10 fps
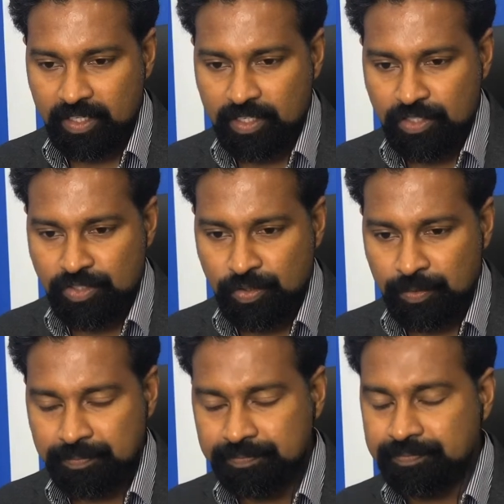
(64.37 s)

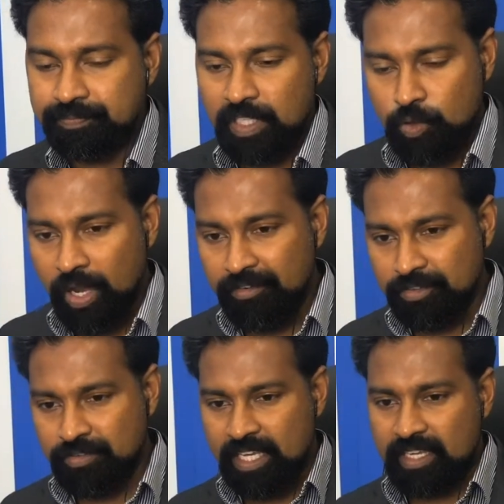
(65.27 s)
So you have
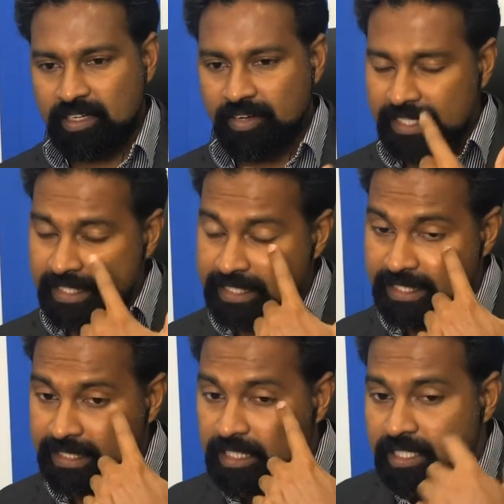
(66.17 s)
to think, right? In the
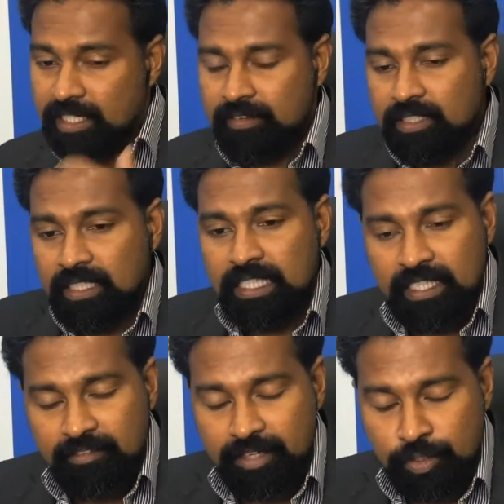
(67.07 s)
second level,
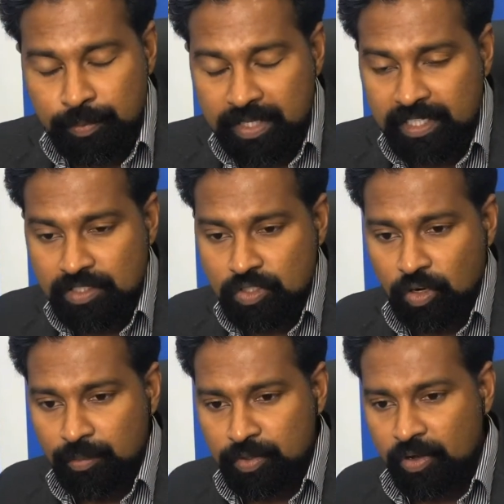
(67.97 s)
when you
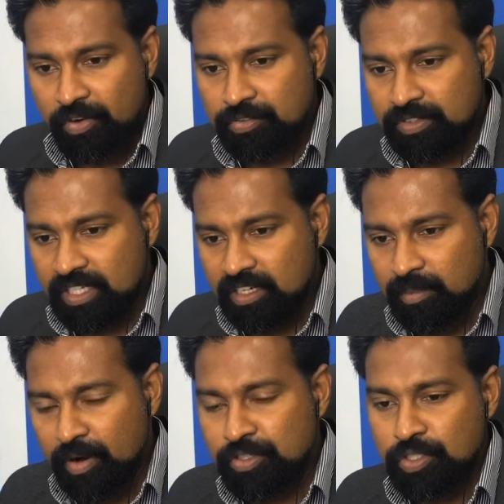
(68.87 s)
brainstorm, you have to think
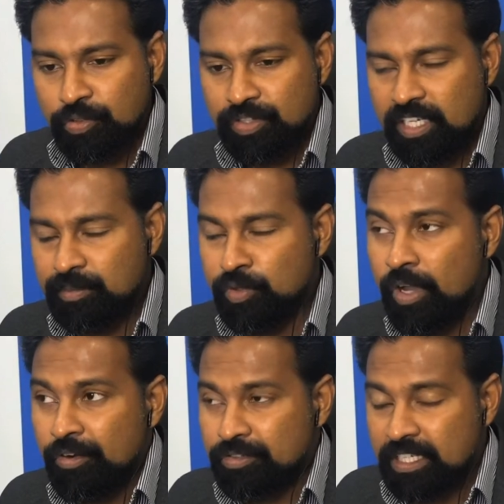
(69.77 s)
about your theme, you
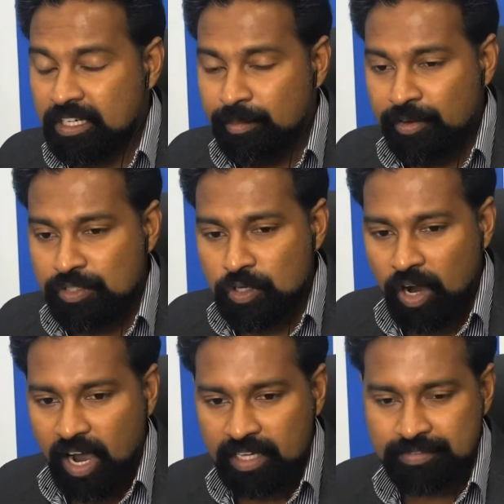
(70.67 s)
have to think about
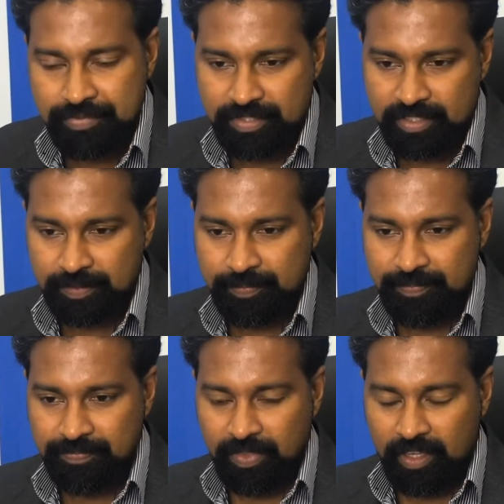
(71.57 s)
your answer,
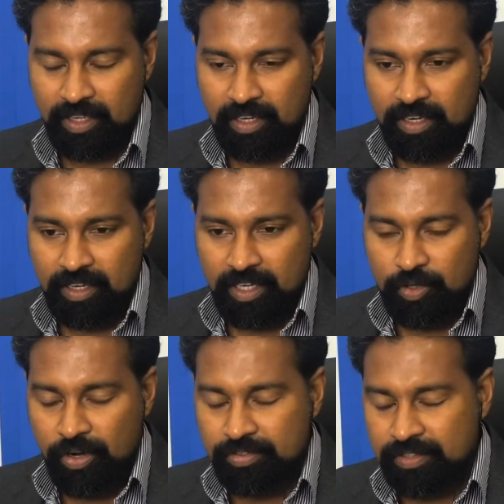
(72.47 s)

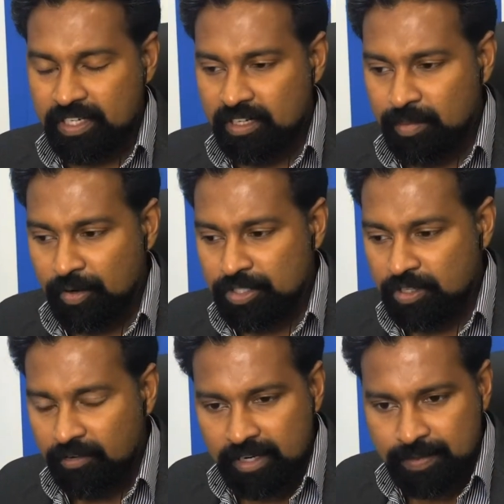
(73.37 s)
you have to think about
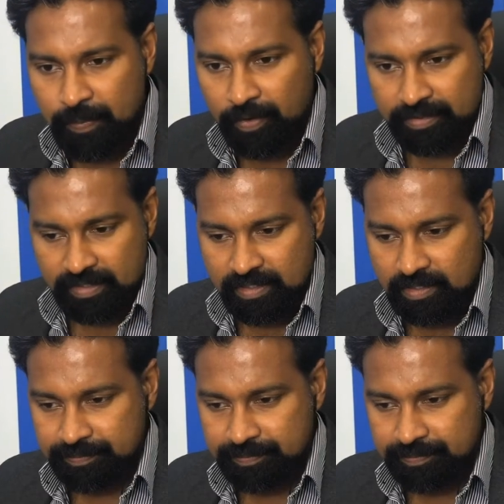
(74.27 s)
your response,